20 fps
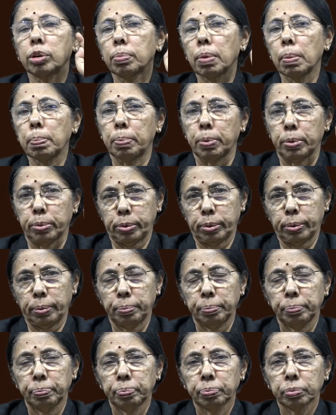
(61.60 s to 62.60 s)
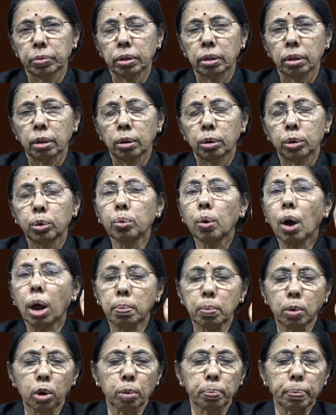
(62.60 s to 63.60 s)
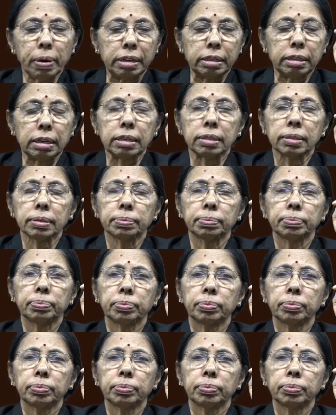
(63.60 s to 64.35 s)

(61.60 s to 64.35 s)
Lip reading: to be proved. 2 or more persons.